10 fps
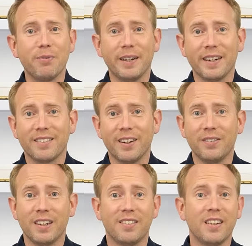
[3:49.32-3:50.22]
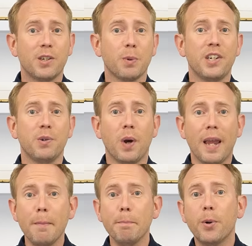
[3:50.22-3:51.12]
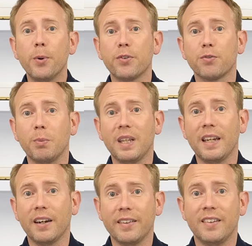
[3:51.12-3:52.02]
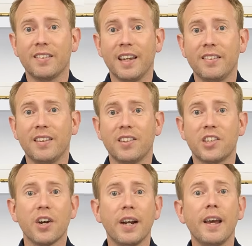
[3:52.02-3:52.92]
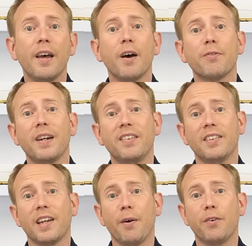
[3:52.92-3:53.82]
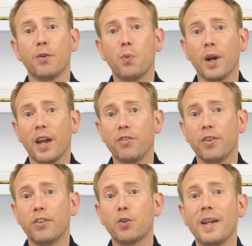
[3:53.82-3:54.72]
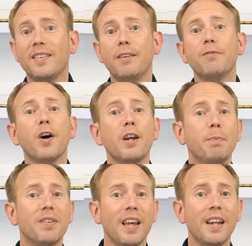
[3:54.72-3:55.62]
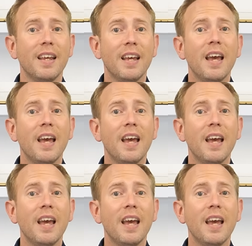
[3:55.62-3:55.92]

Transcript: find ourselves in a situation where imports from the United States into China are facing tariffs of 125%,